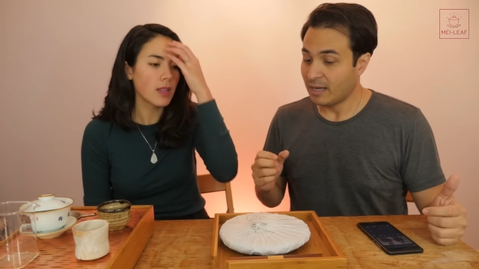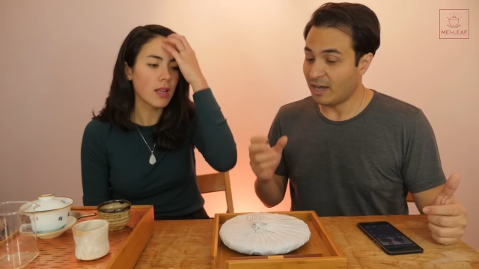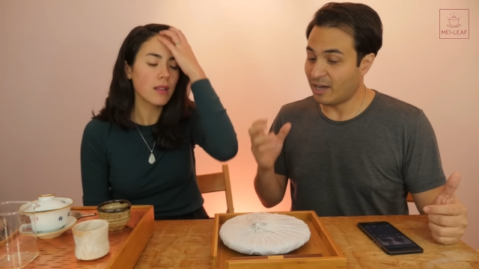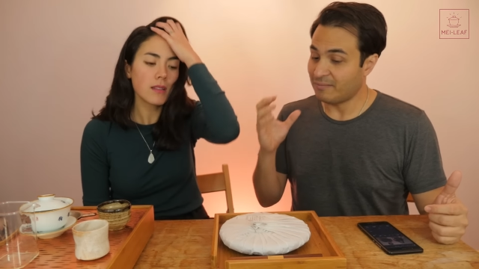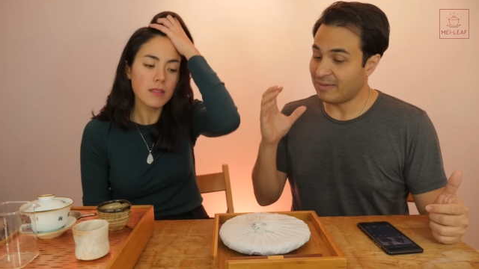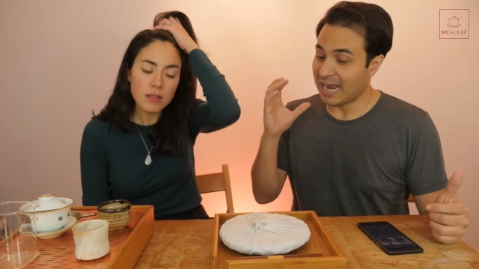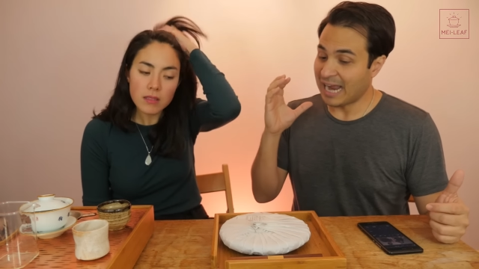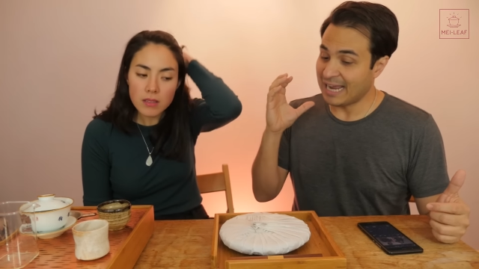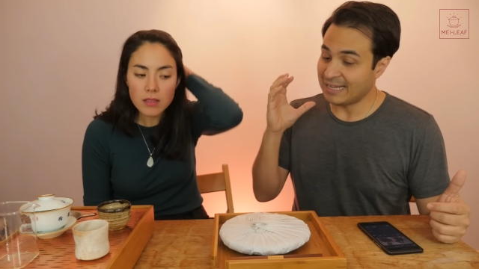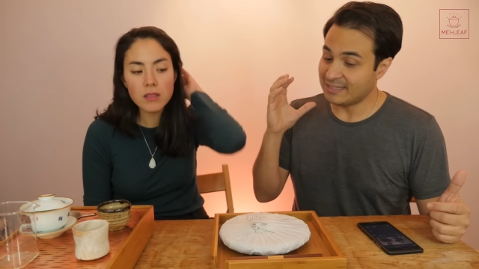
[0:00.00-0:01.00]
Speaker 1: Yeah. Um,
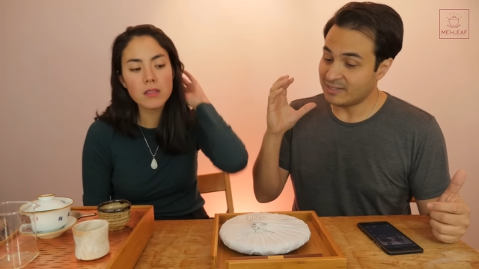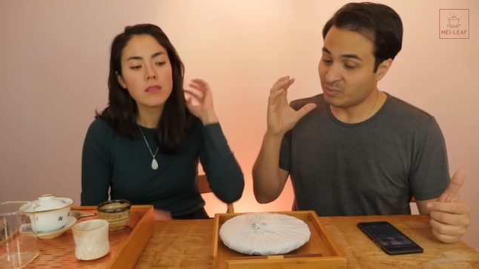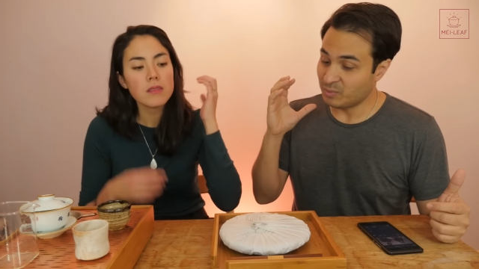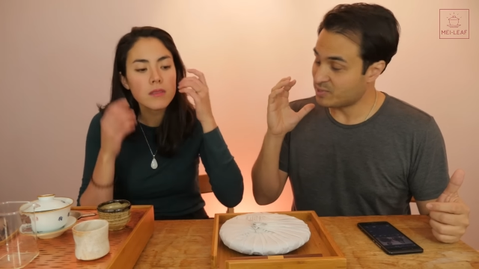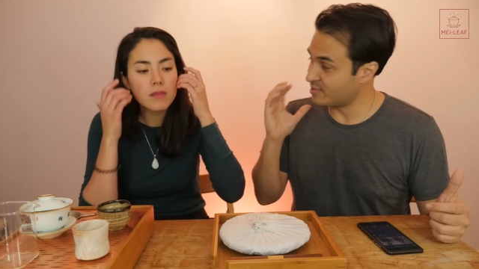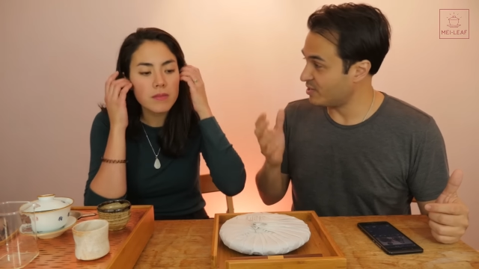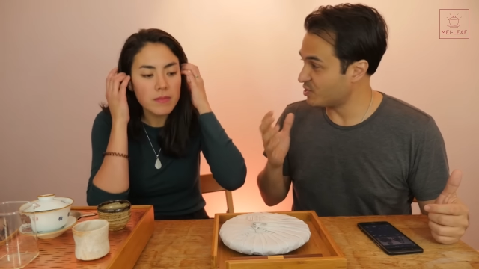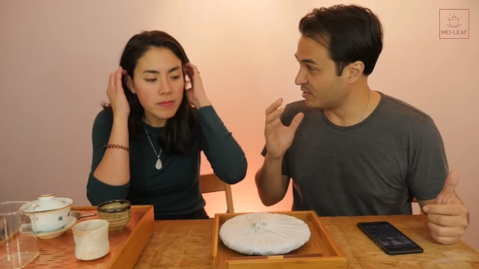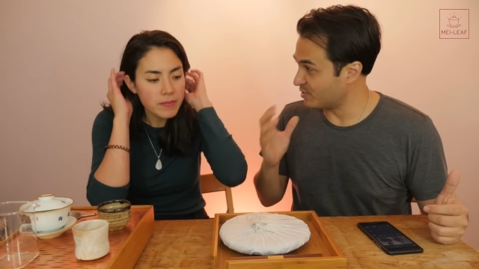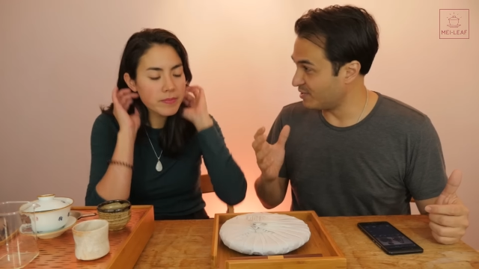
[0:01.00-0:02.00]
and we were
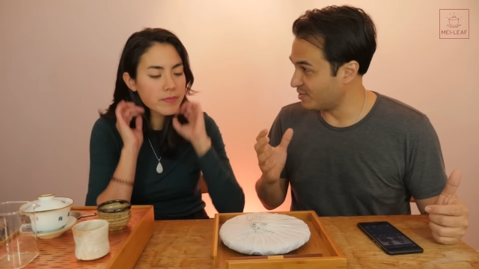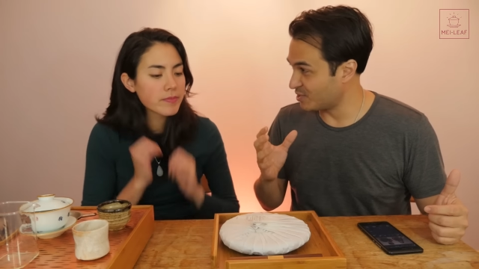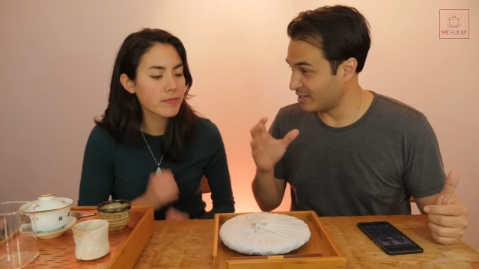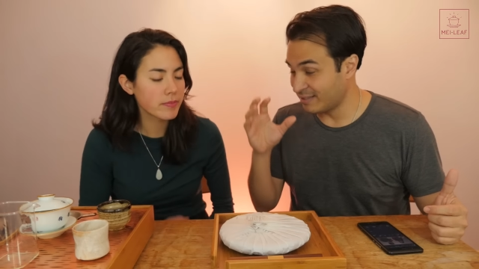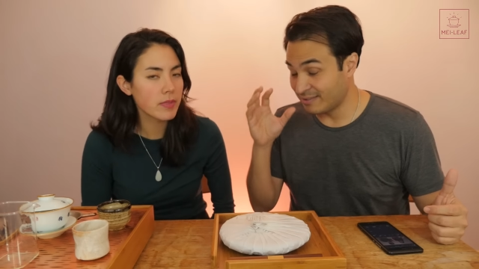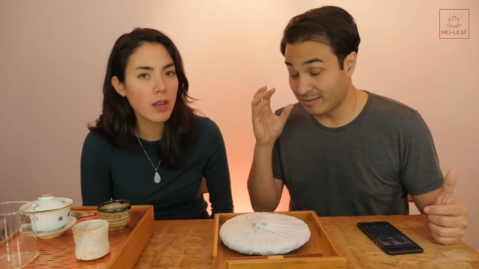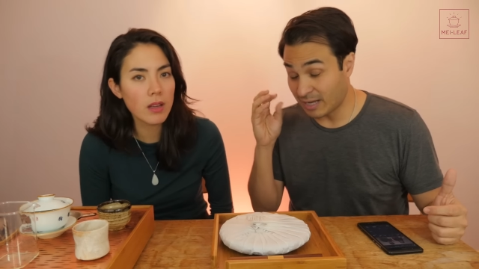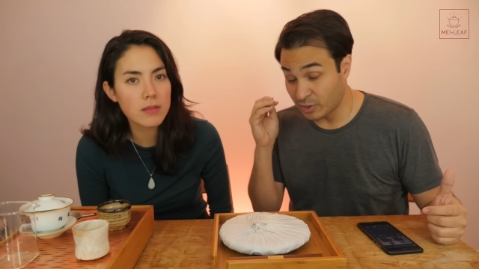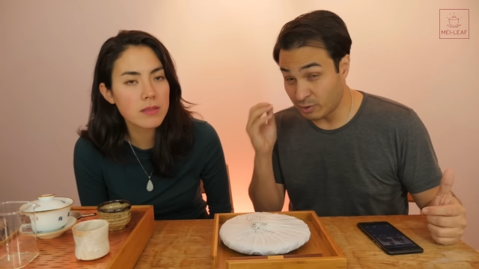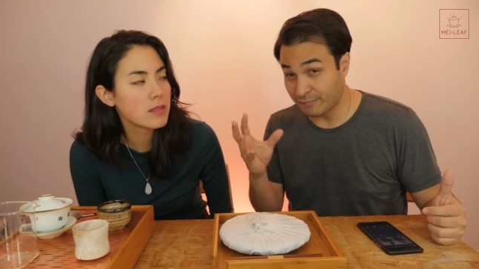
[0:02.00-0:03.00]
searching and searching, and
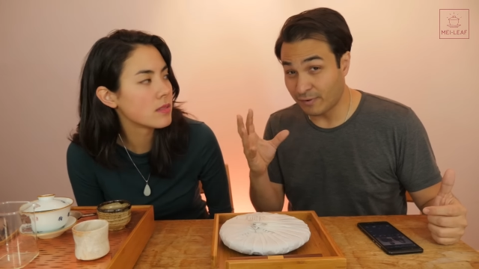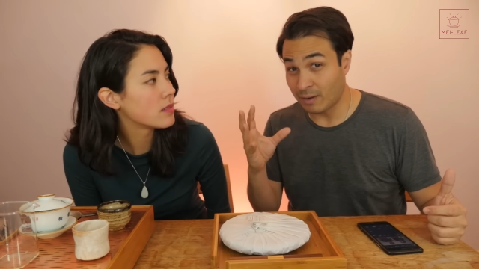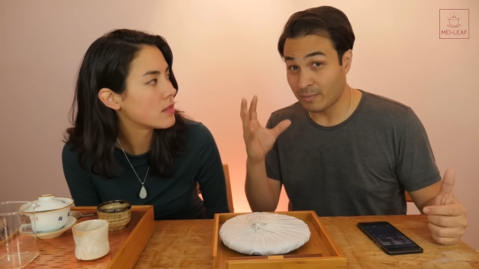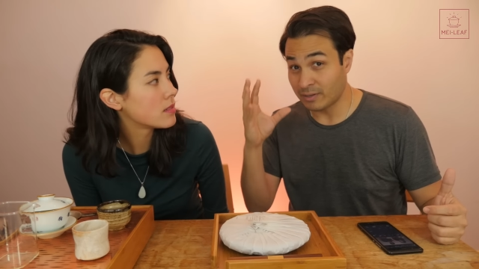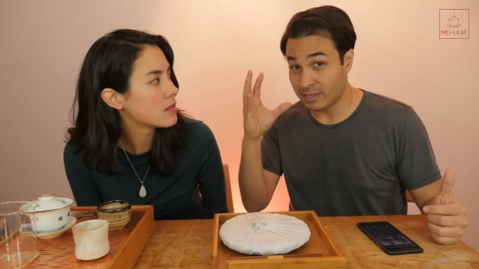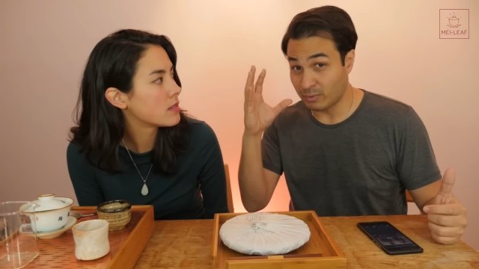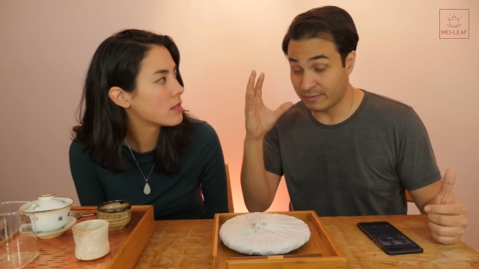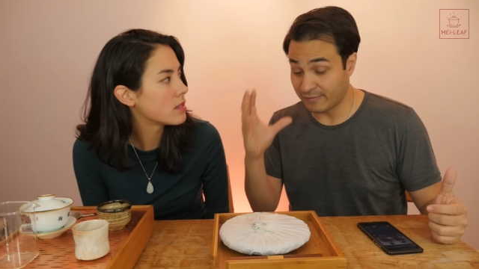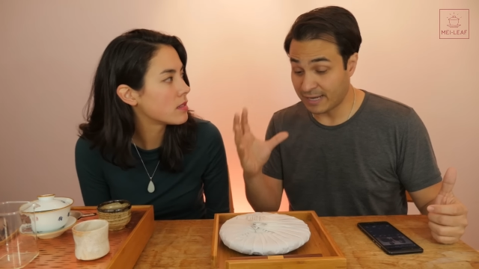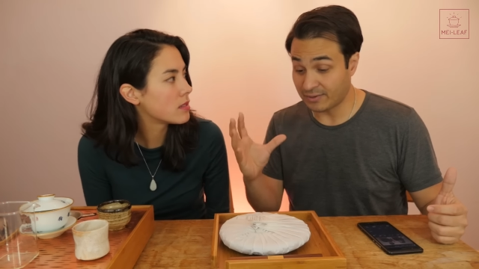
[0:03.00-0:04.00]
yeah. a new farmer that
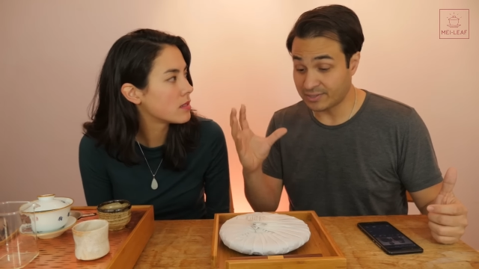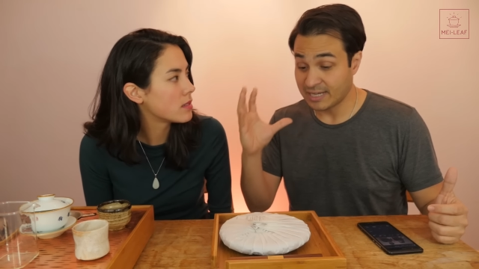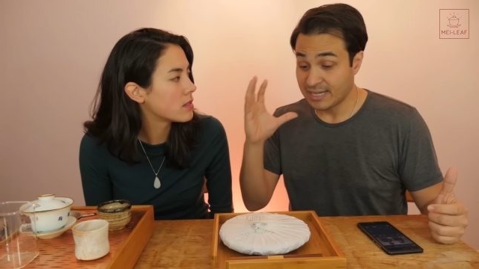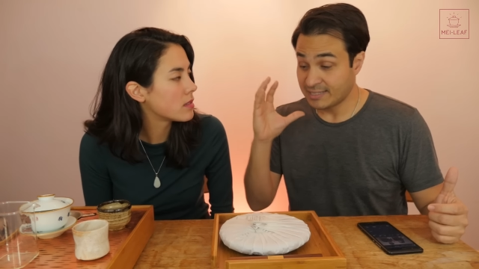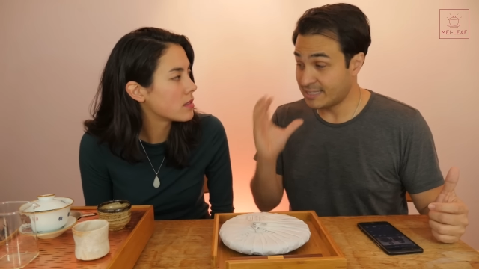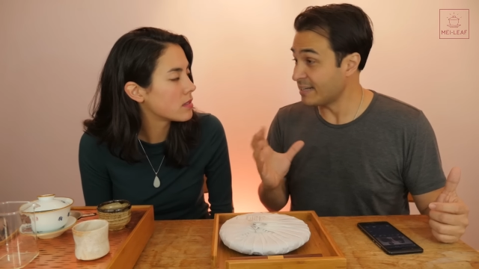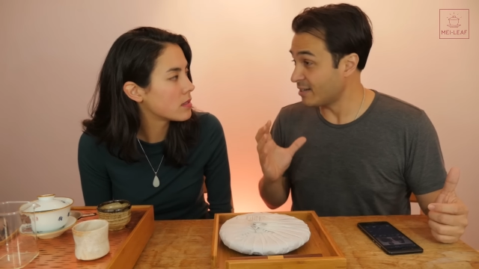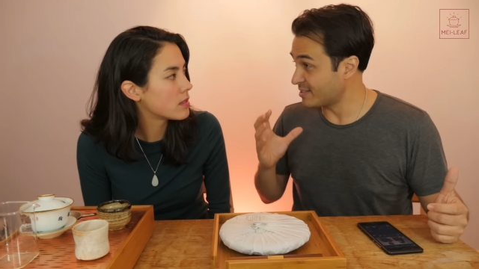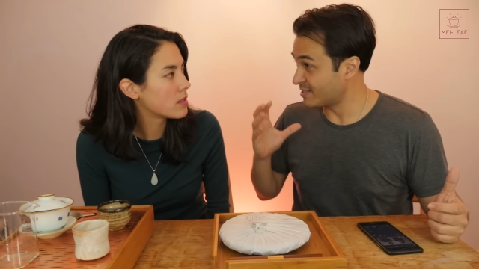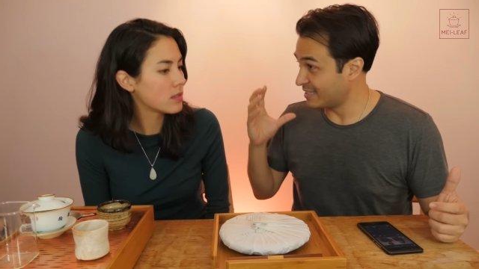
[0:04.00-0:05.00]
we found
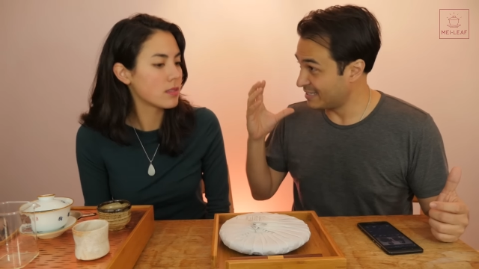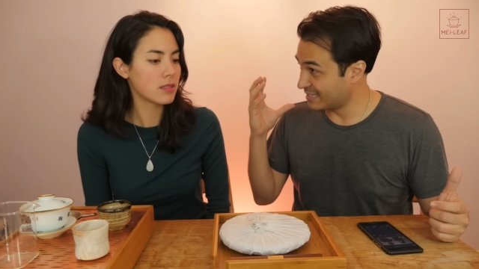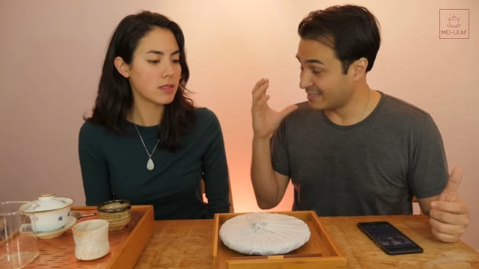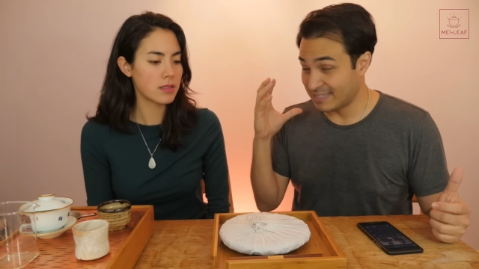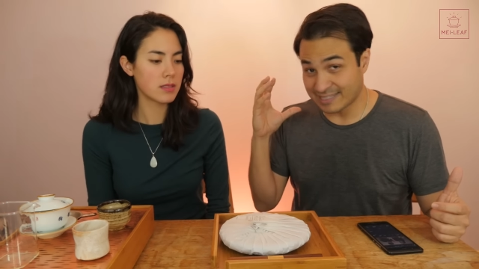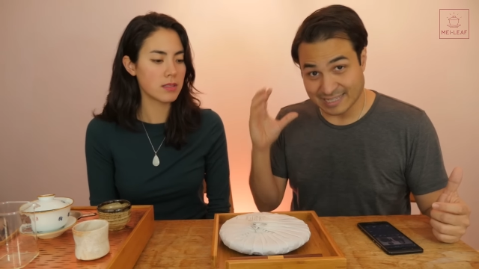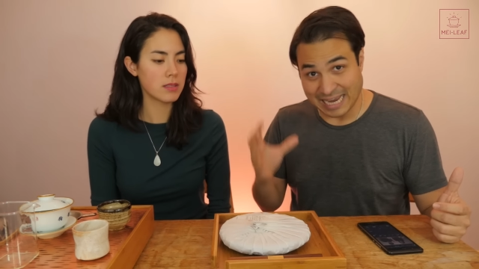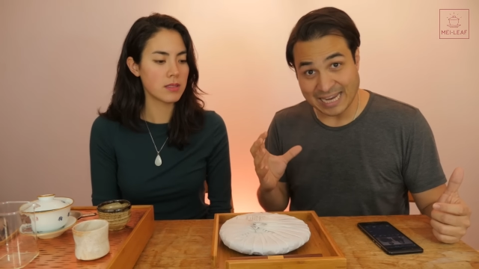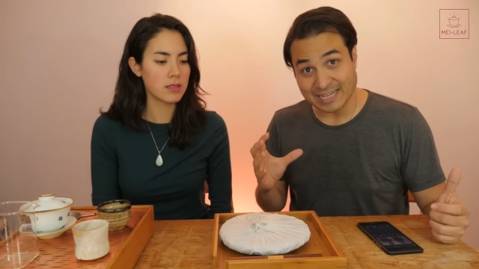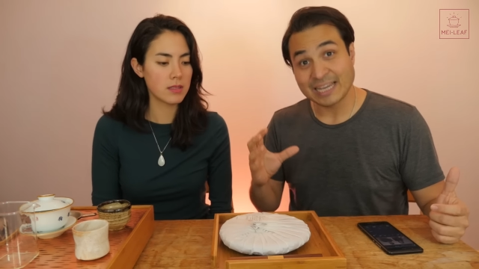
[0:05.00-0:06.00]
sent us these, this
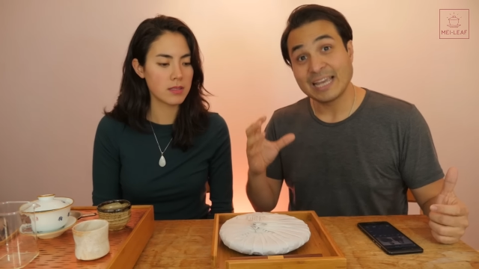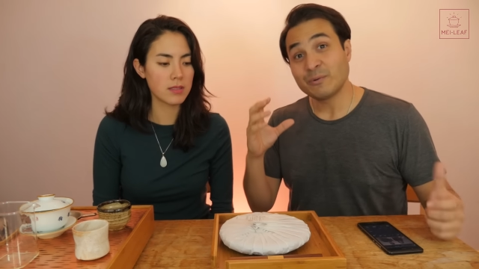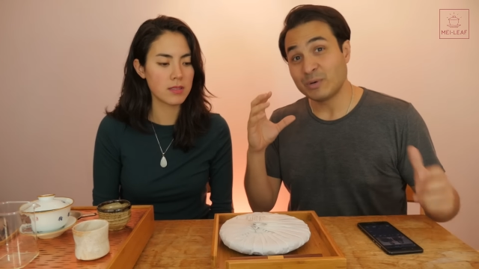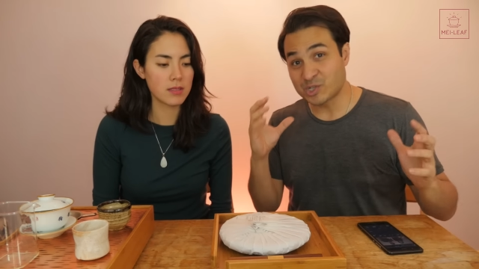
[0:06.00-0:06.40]
cake. We